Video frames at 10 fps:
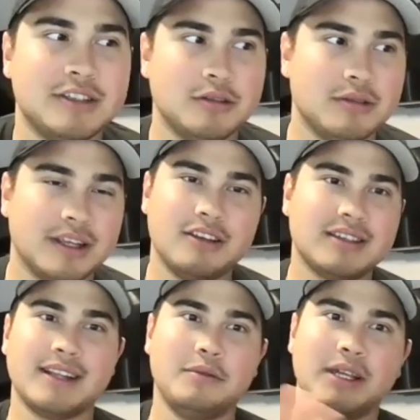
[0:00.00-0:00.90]
do, like you
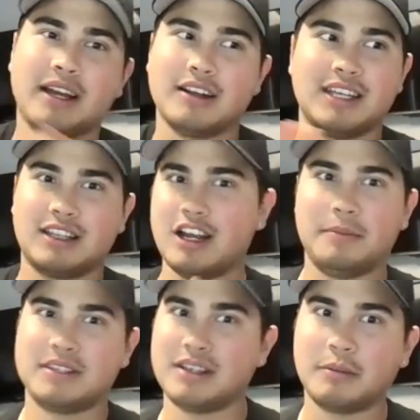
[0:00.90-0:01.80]
said, we kind of take the
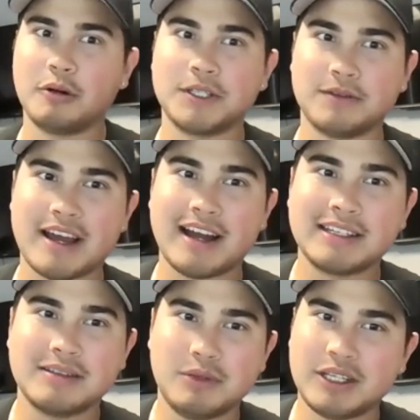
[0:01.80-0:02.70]
opposite approach of
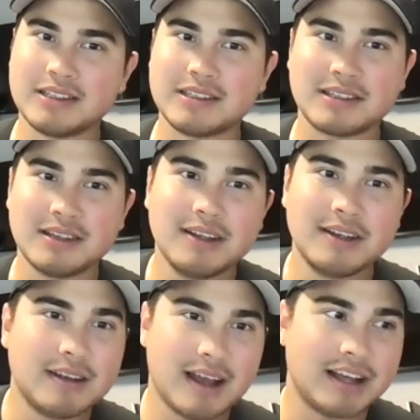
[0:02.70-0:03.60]
that, because
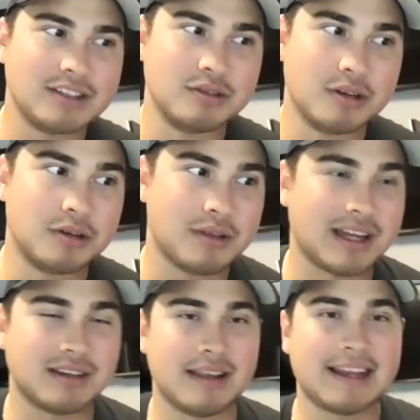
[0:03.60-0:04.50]
as you know,
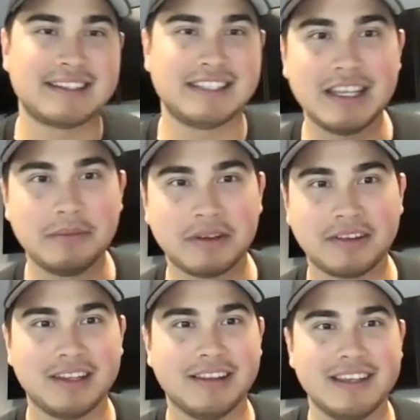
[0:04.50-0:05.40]
that
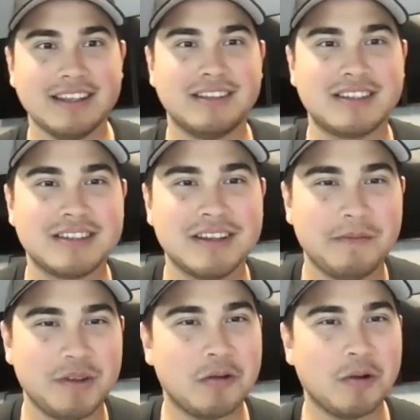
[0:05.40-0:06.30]
typically leads,
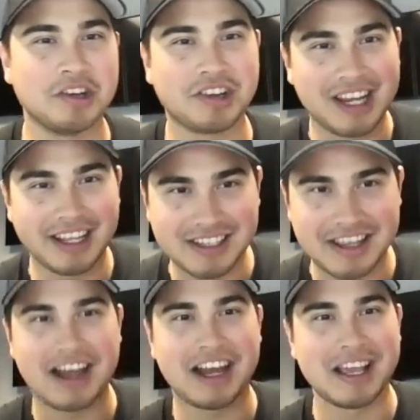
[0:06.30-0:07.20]
when you're getting into
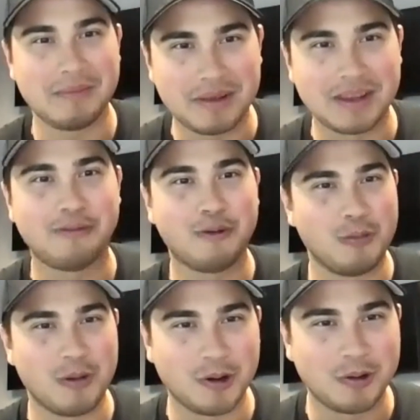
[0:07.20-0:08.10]
the hype and the
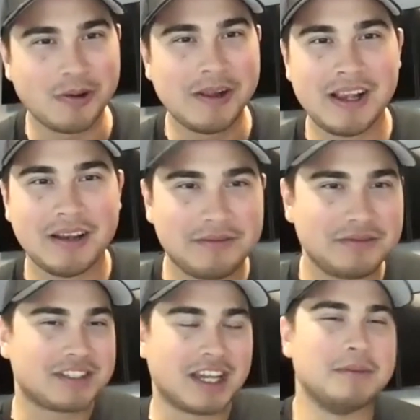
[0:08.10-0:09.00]
FOMO
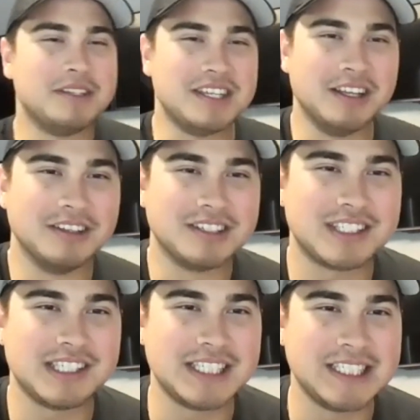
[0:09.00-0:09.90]
type of
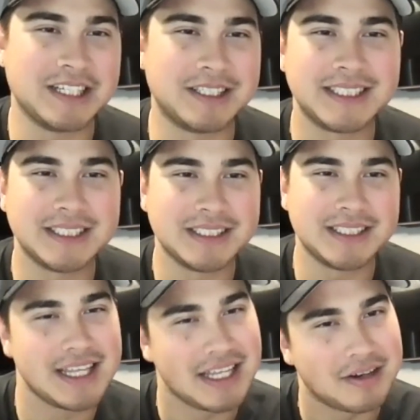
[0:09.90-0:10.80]
deals,
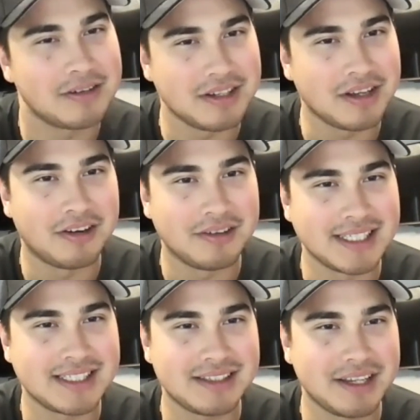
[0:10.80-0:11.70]
they don't
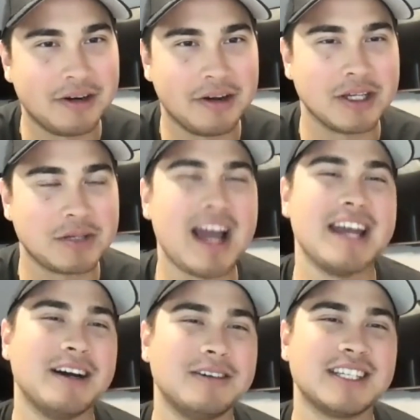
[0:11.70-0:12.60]
always
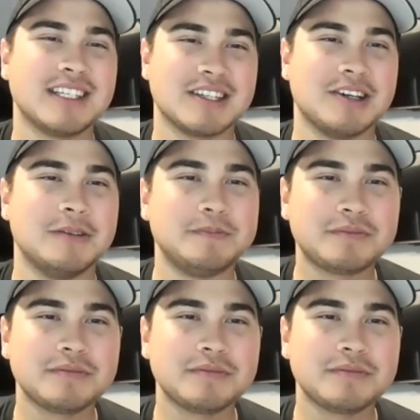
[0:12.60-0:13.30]
pan out. So,